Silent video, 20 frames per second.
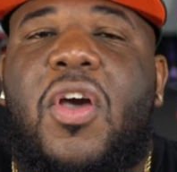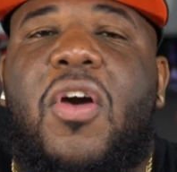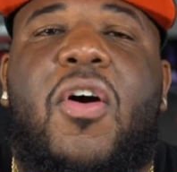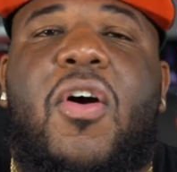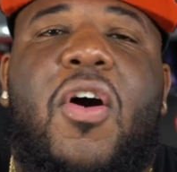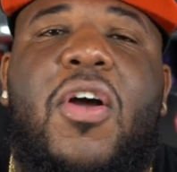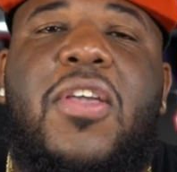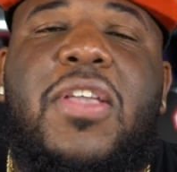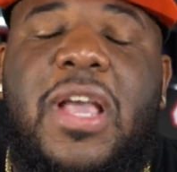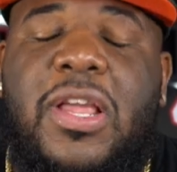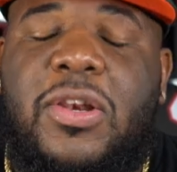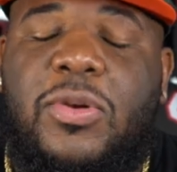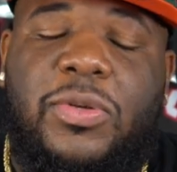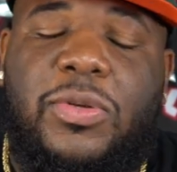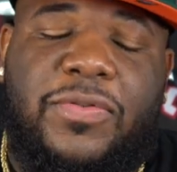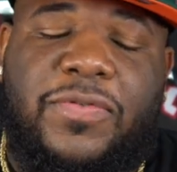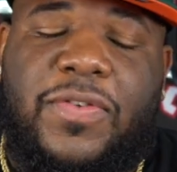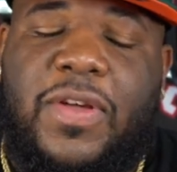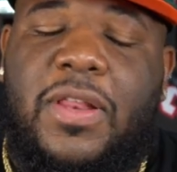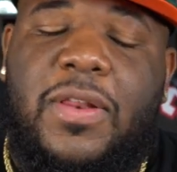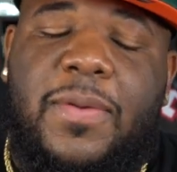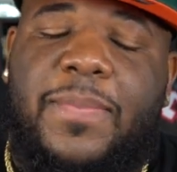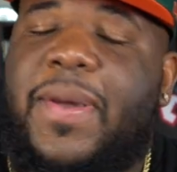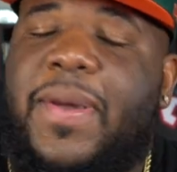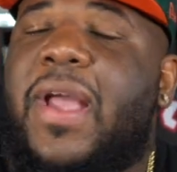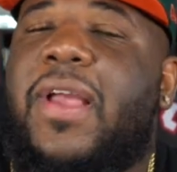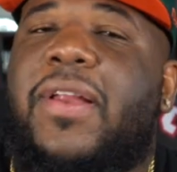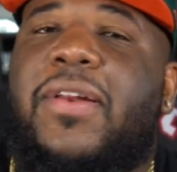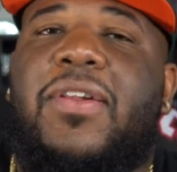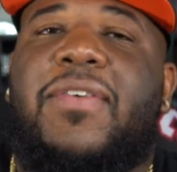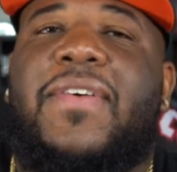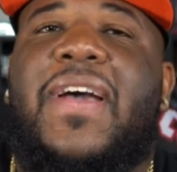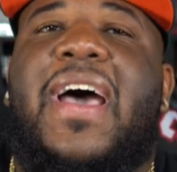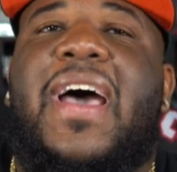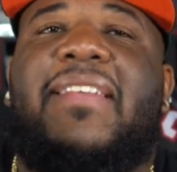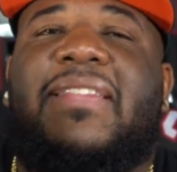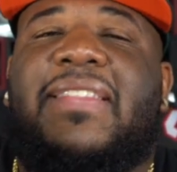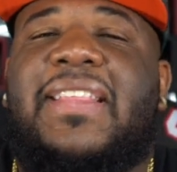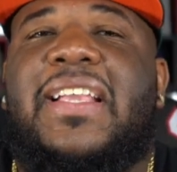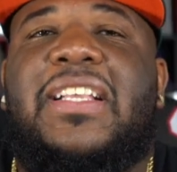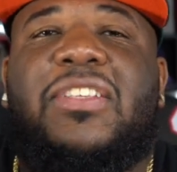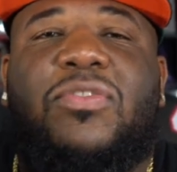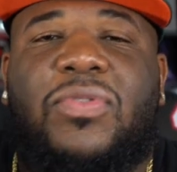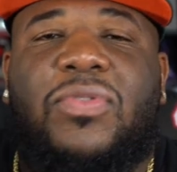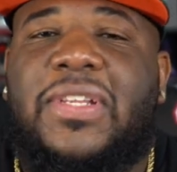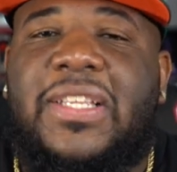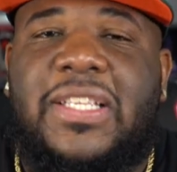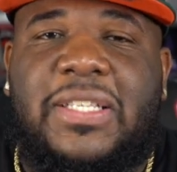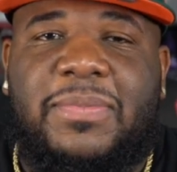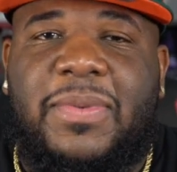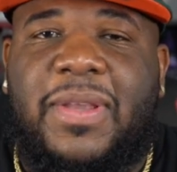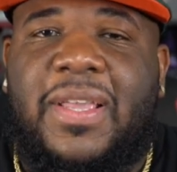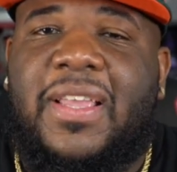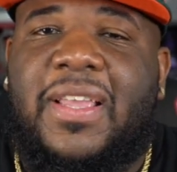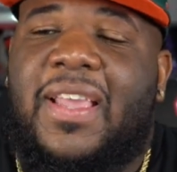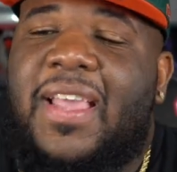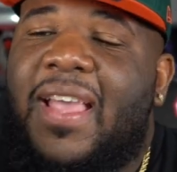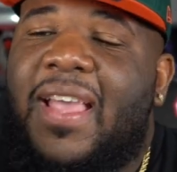all you got to do is follow the pattern of how things release, man.